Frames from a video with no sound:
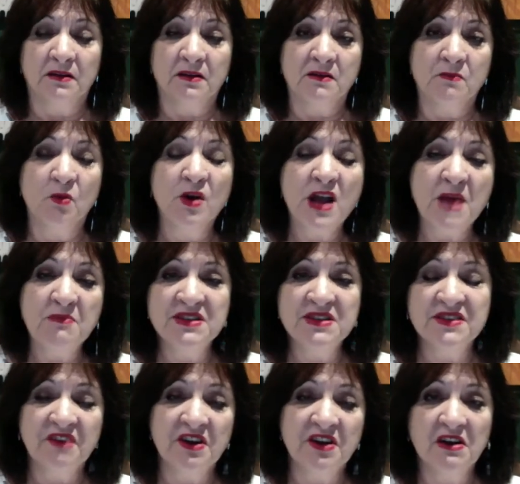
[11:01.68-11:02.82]
What happens
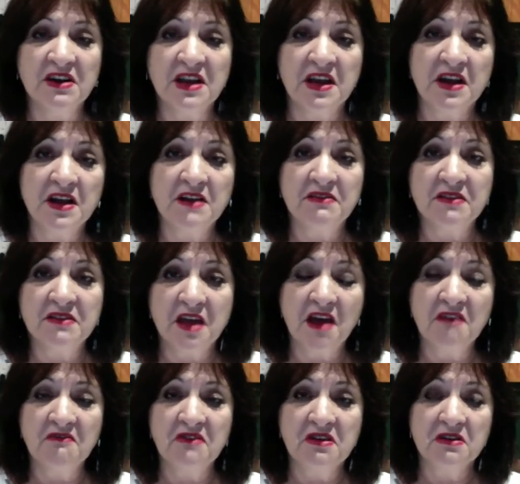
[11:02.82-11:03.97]
if I don't get anything out
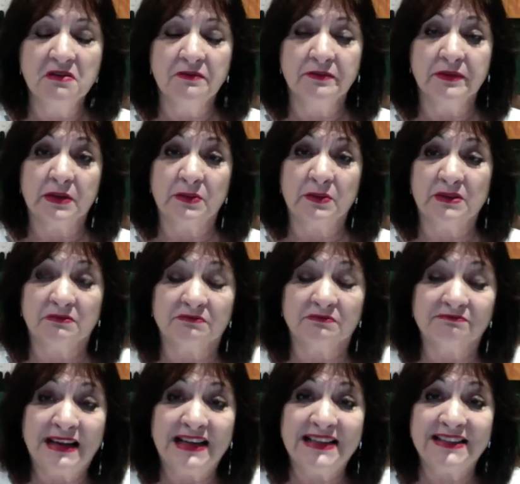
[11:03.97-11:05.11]
of it? I went,
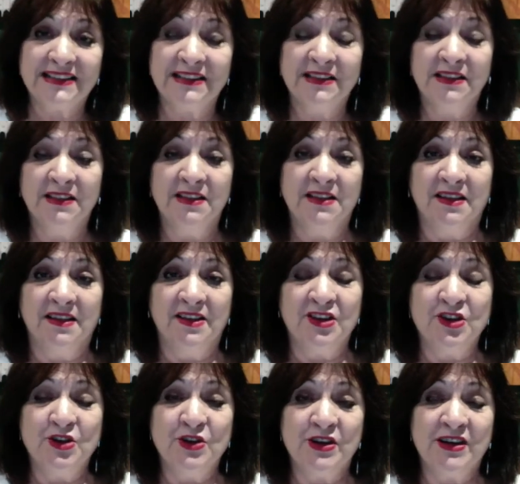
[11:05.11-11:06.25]
Mark,
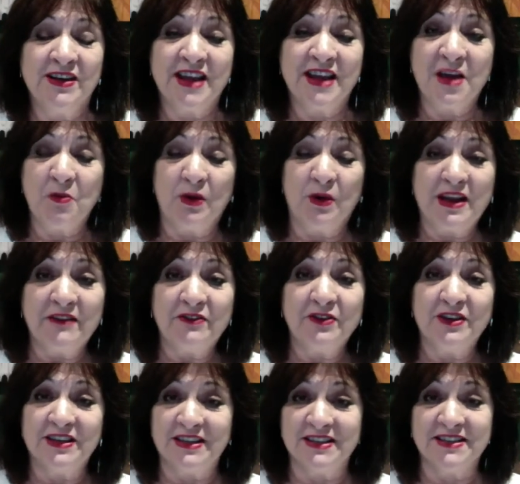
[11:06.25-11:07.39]
you can get whatever it
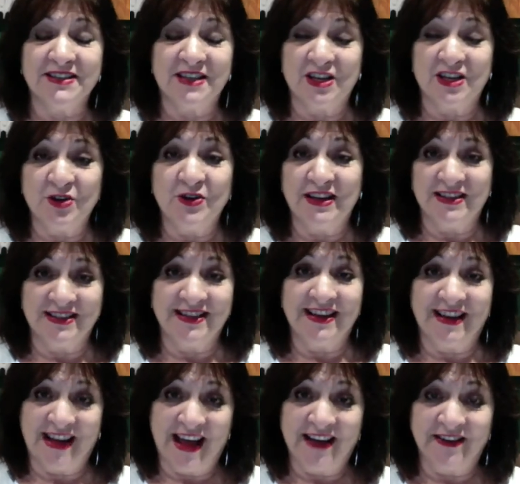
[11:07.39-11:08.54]
is that you need to get
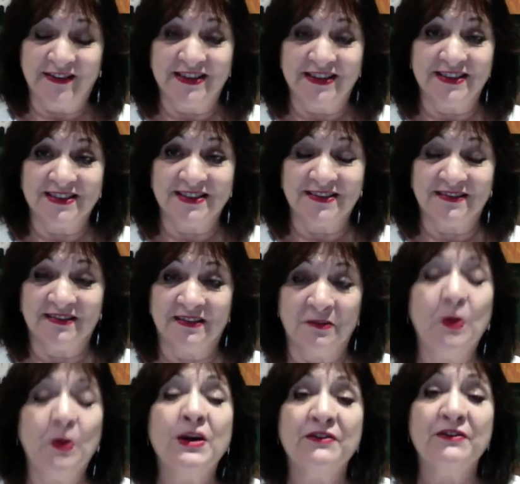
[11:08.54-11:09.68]
out of this,
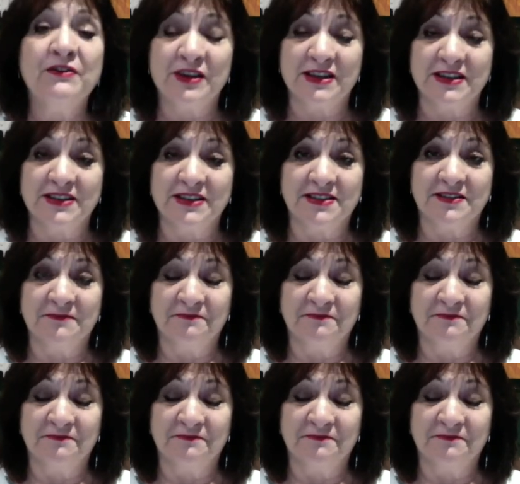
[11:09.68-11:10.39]
whatever it is.